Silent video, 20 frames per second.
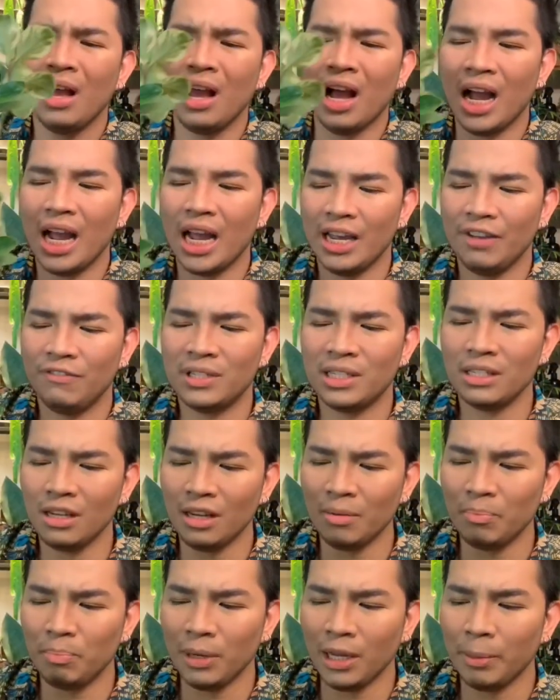I've
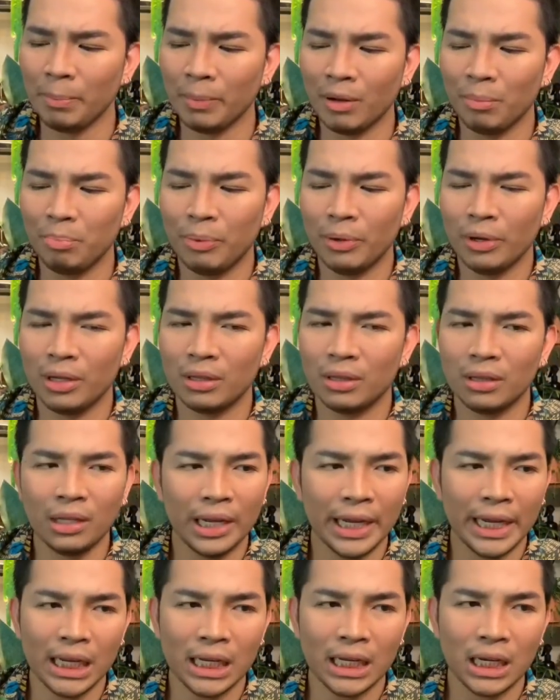seen people put
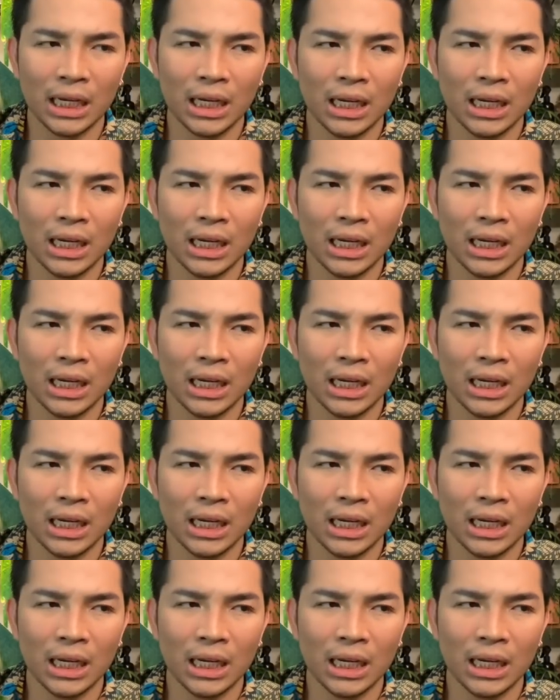like